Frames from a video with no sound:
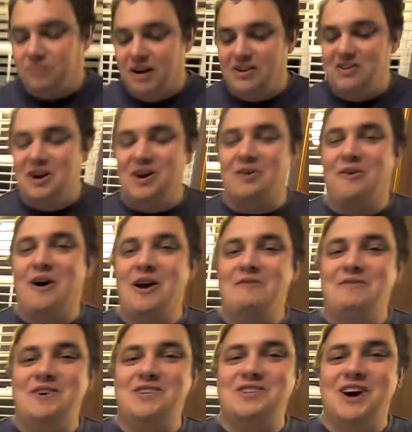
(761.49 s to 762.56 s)
It's not quite
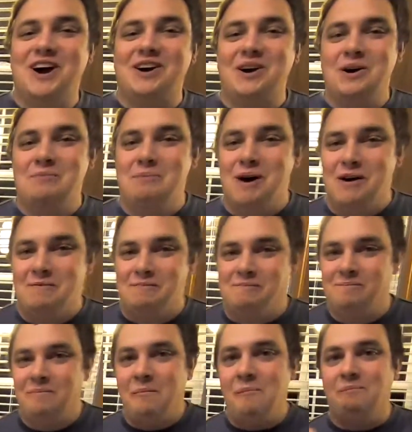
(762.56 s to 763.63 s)
a fish taco, but
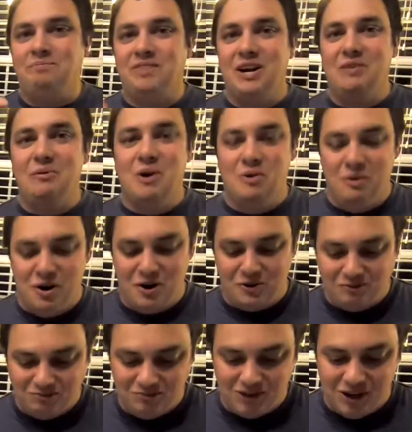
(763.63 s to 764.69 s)
it will
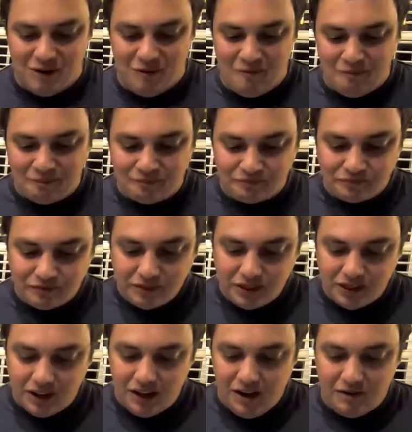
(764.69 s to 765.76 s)
work. So
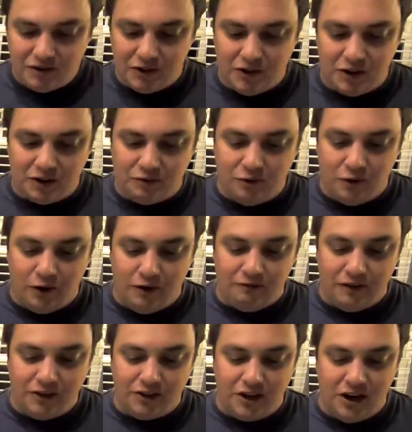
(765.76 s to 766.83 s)
if you're looking for a
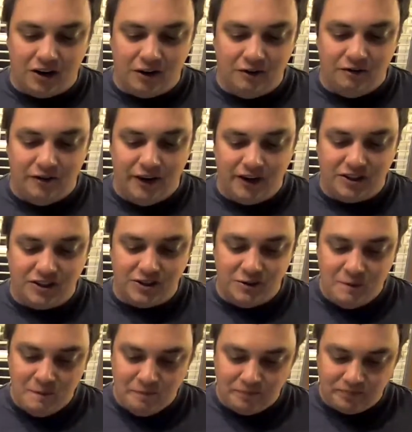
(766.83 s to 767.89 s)
fish taco fix
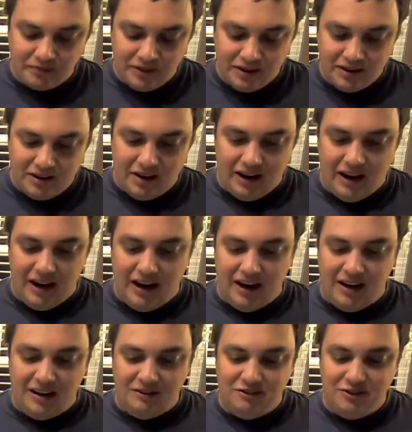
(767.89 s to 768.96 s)

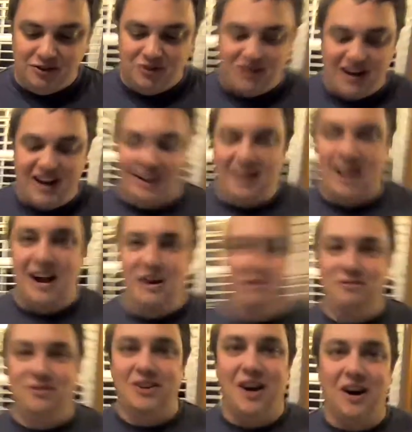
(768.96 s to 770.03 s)
and you can't
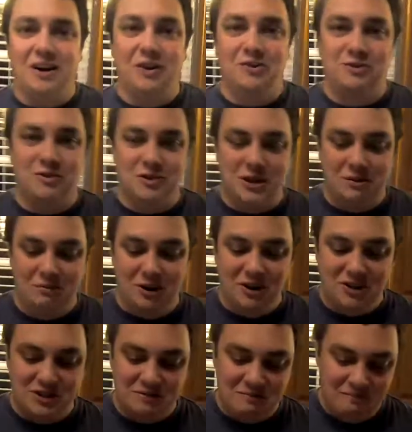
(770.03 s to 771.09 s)
have tacos for some
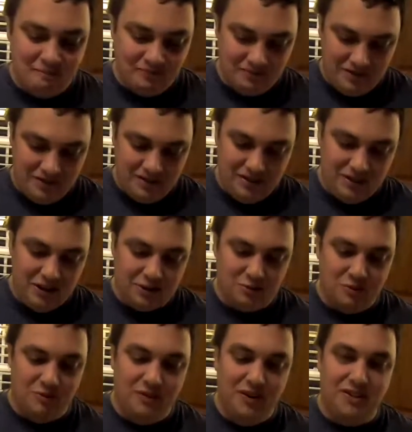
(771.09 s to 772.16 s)
reason, this
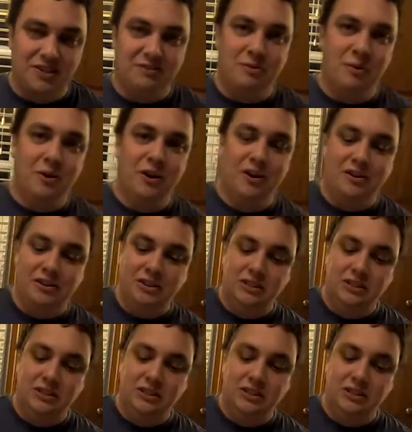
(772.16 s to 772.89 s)
will fix it for you.